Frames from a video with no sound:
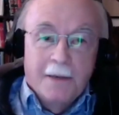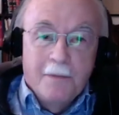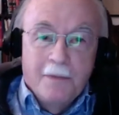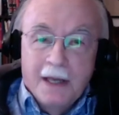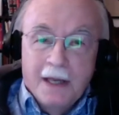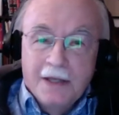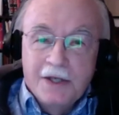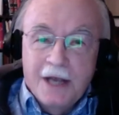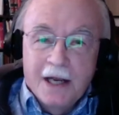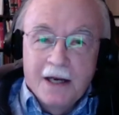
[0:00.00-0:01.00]
Um,
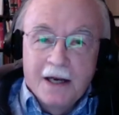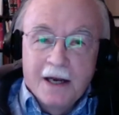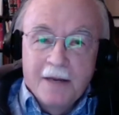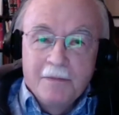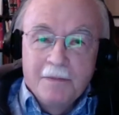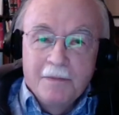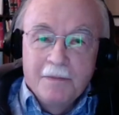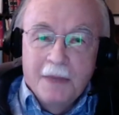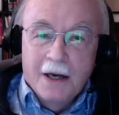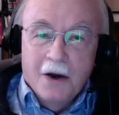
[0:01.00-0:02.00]
instead,
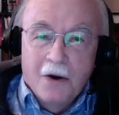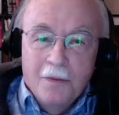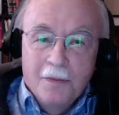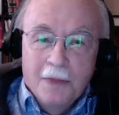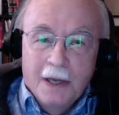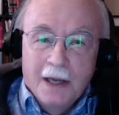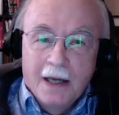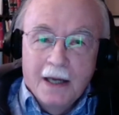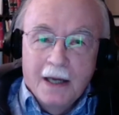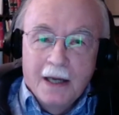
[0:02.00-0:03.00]
I'm at
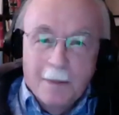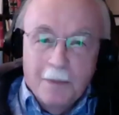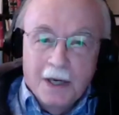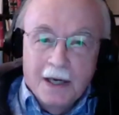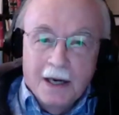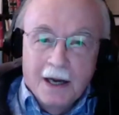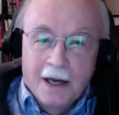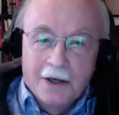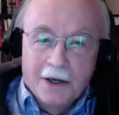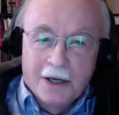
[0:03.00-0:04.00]
home at up at
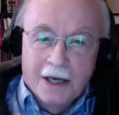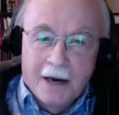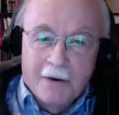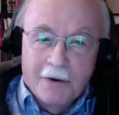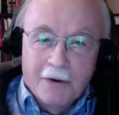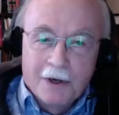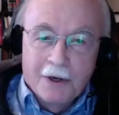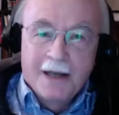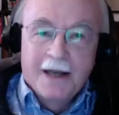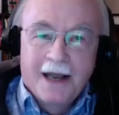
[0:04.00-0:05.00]
an ungodly
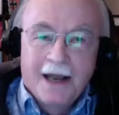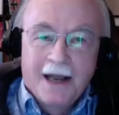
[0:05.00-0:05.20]
hour